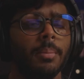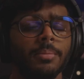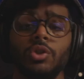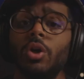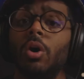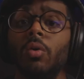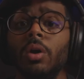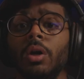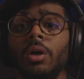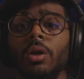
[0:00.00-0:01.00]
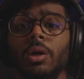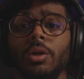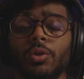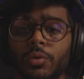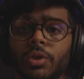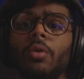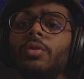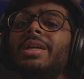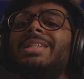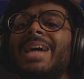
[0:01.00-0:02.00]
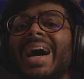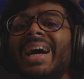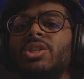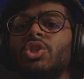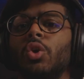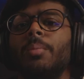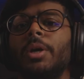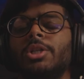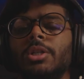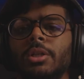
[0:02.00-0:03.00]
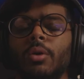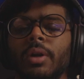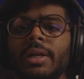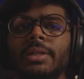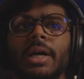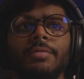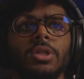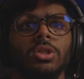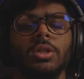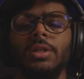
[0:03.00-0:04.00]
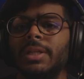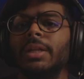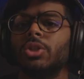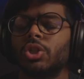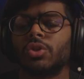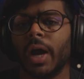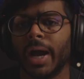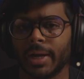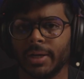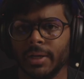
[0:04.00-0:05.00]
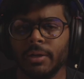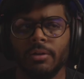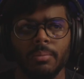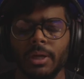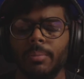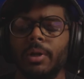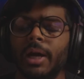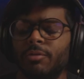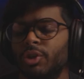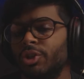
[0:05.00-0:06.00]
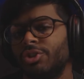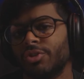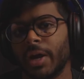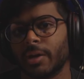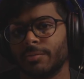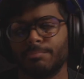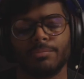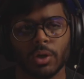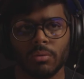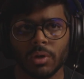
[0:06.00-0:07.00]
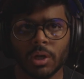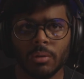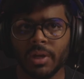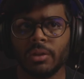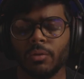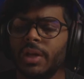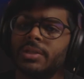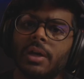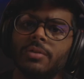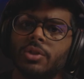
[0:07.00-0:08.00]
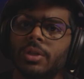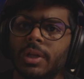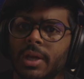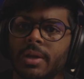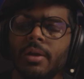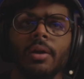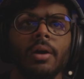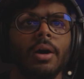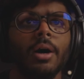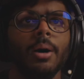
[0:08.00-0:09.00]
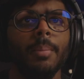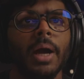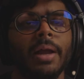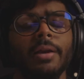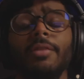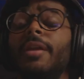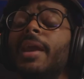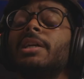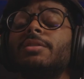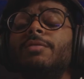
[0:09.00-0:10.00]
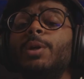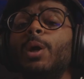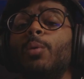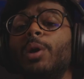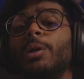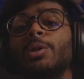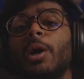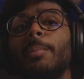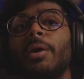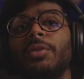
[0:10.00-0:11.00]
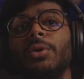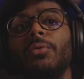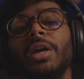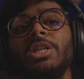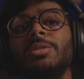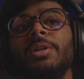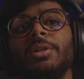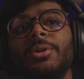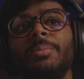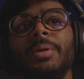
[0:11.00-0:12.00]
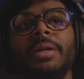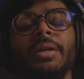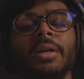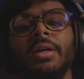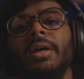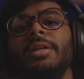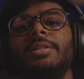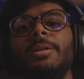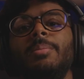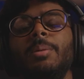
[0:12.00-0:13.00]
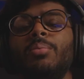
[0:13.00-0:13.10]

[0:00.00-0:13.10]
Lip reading: So you don't need to add so much. You don't need to have such a dense track to be able to have a good track. So pick the right sounds that you need. And in the next video, we're going to talk about the arrangement a little bit, and it's going to be